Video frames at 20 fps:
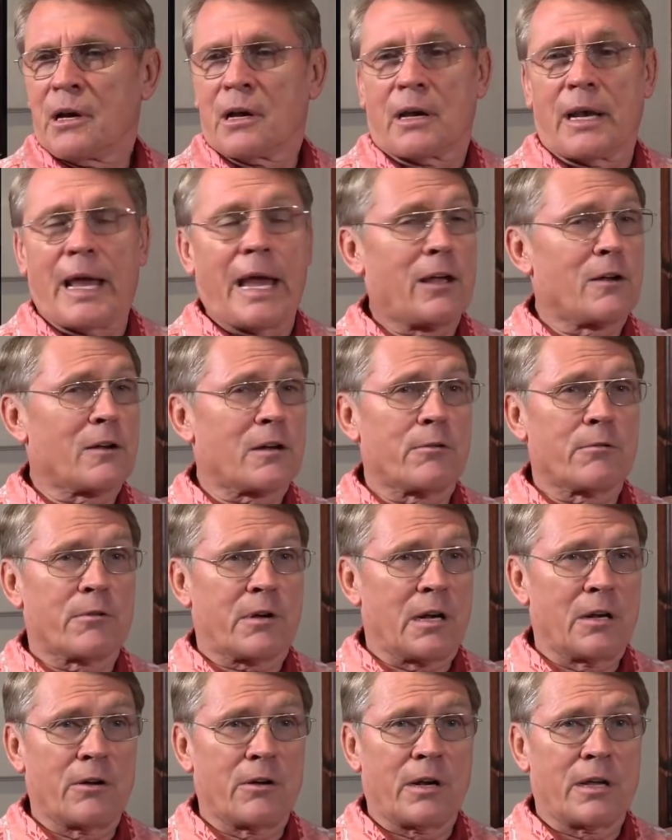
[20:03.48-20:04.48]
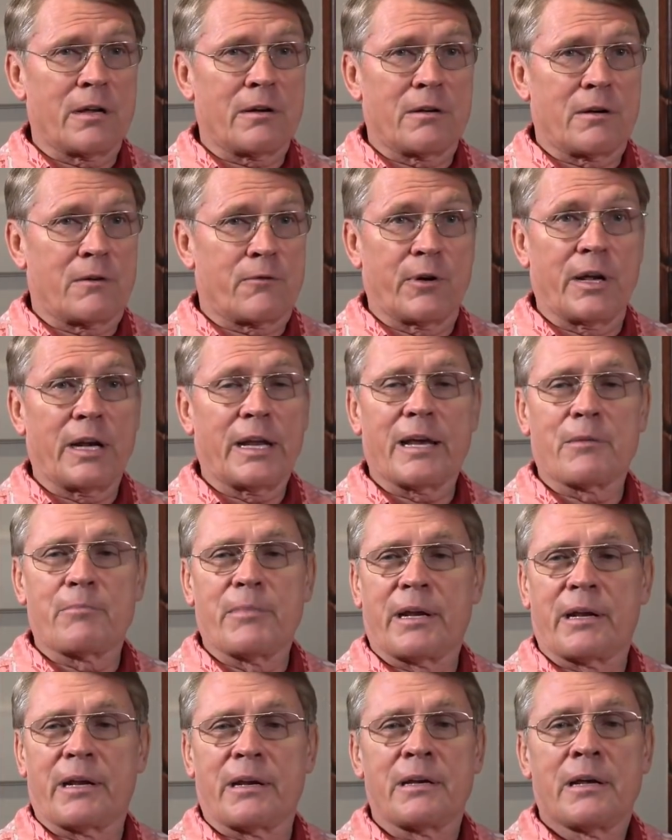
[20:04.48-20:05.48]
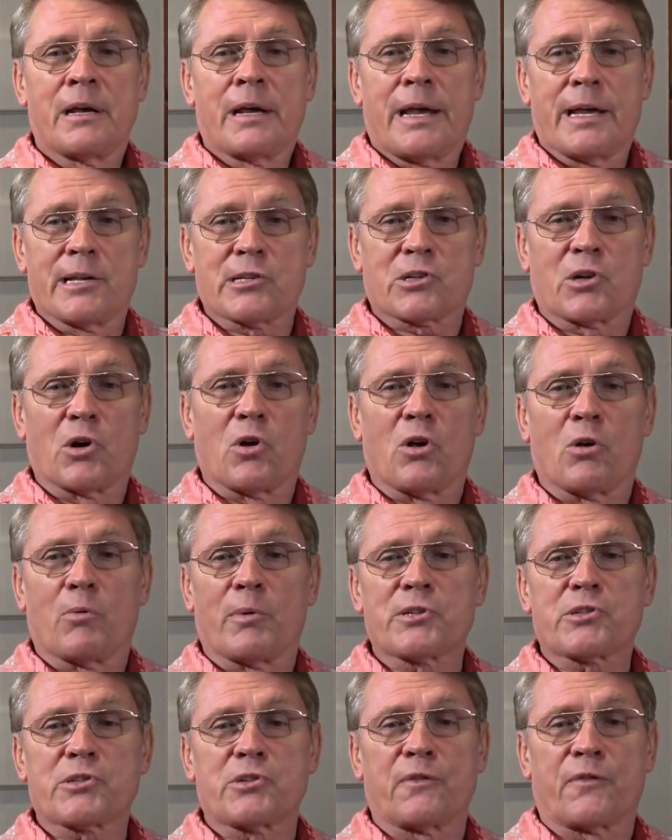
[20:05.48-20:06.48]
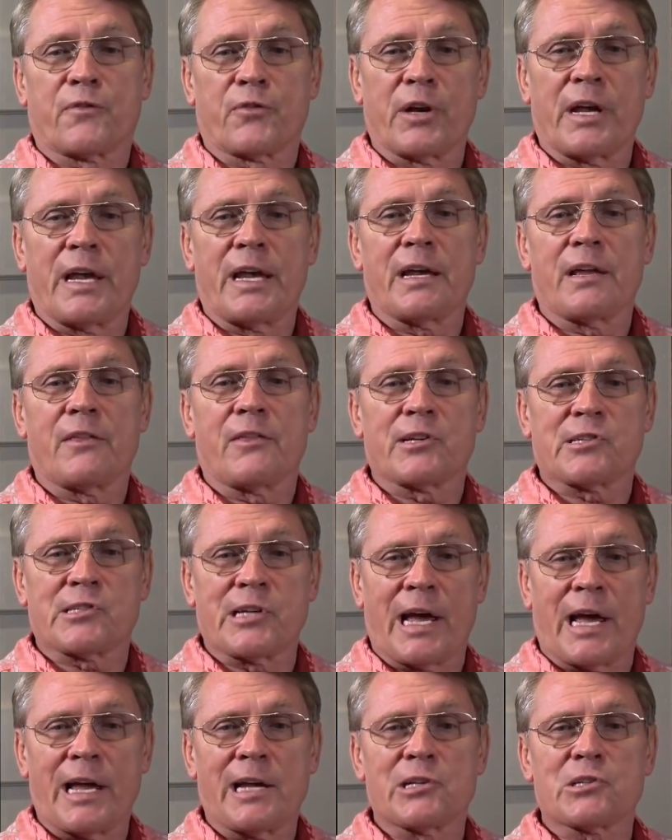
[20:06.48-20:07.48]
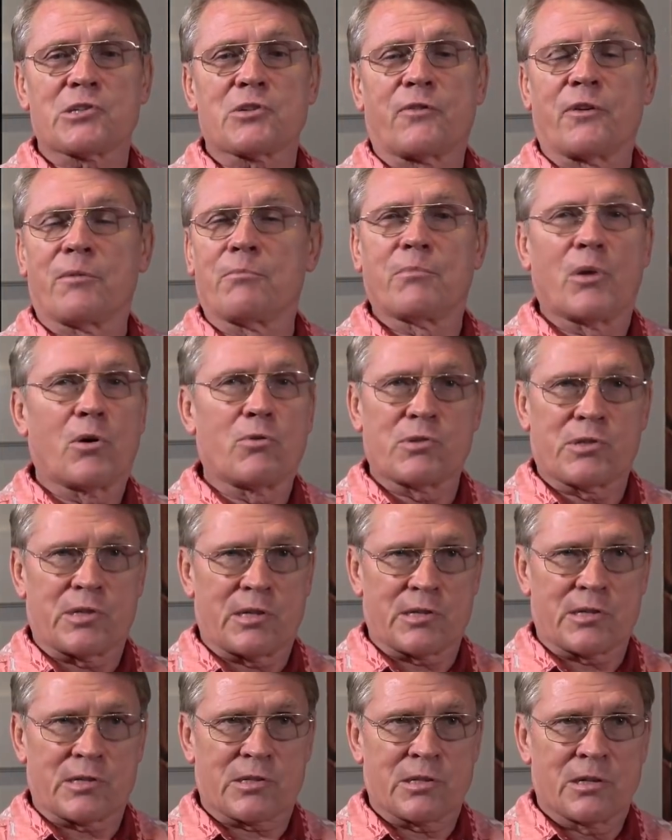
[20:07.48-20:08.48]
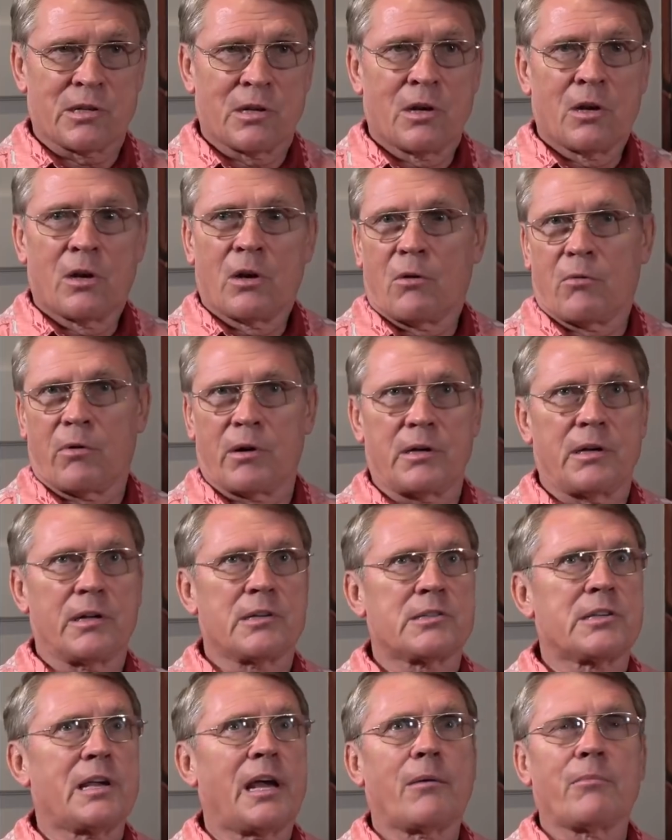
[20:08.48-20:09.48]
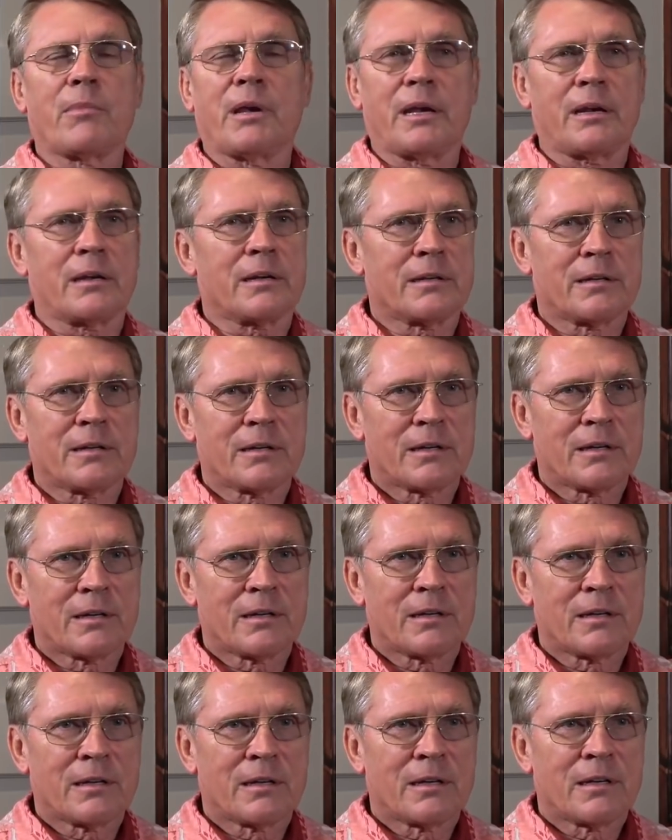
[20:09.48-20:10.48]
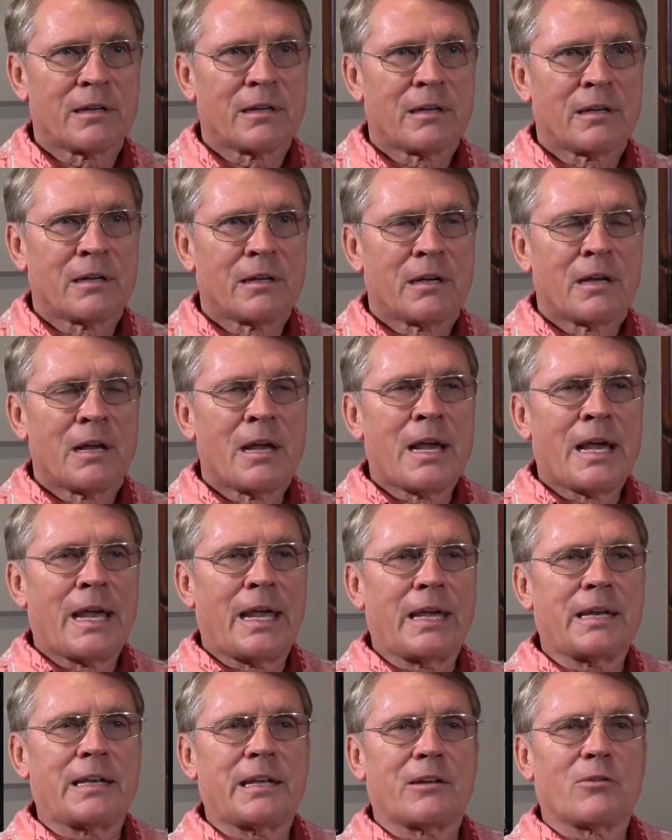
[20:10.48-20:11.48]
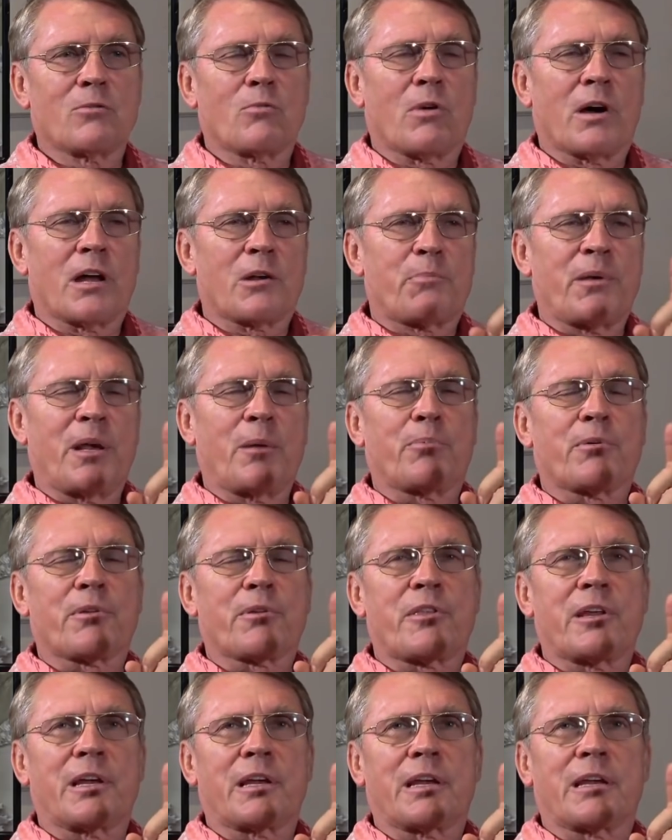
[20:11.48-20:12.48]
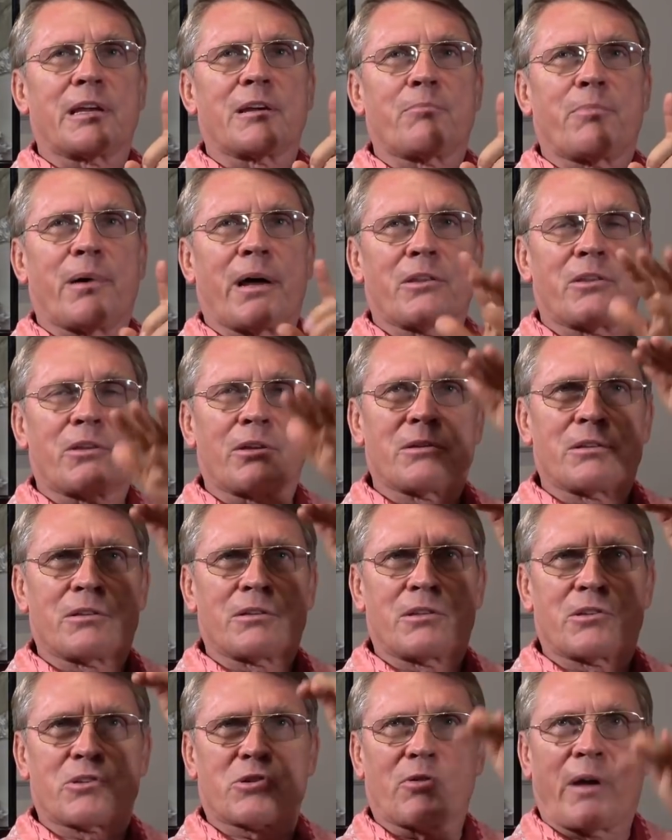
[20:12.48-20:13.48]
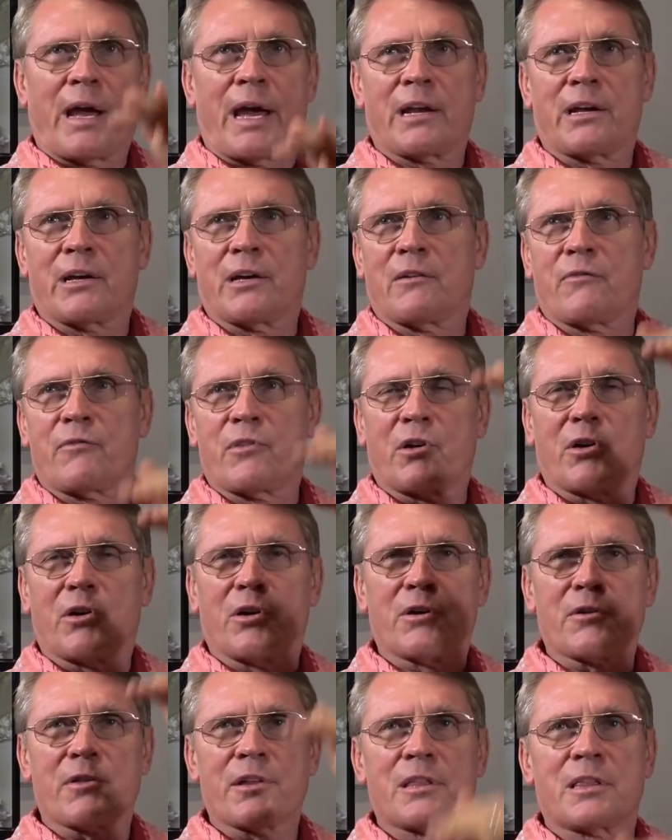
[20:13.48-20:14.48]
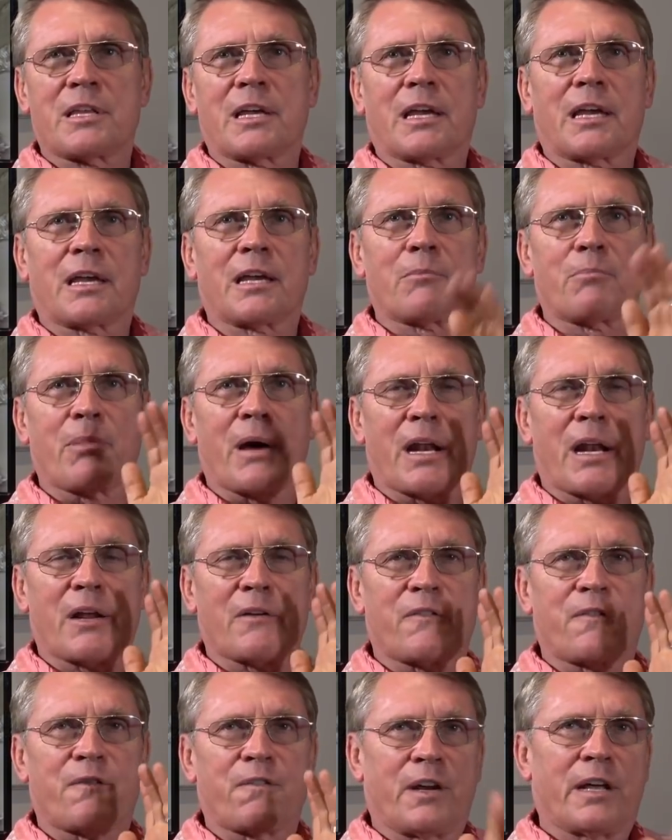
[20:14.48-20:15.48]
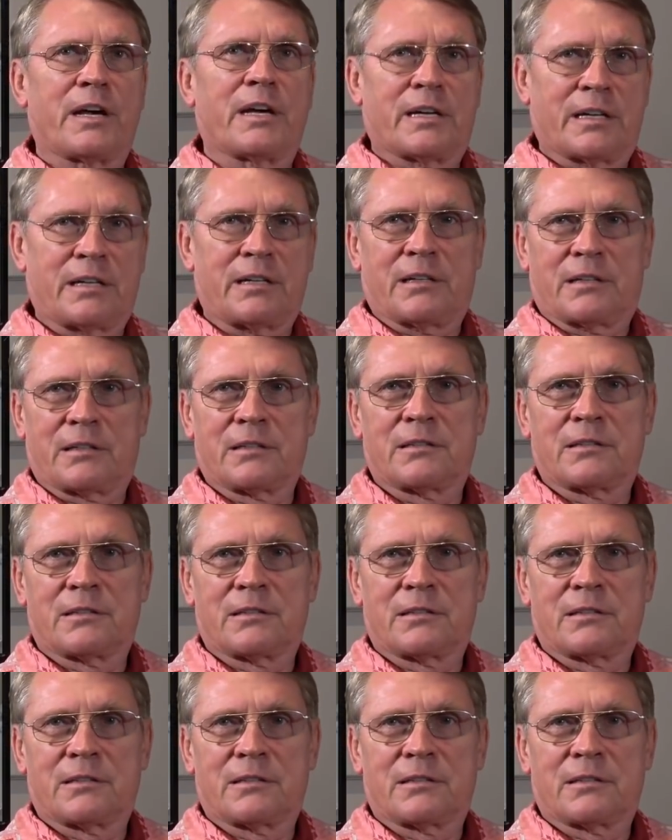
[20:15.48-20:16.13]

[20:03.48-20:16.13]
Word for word: Lyell cl clearly and freely admitted his goal was to free the science from Moses. What does that mean? He didn't want people thinking about the strata of the earth and thinking about a flood.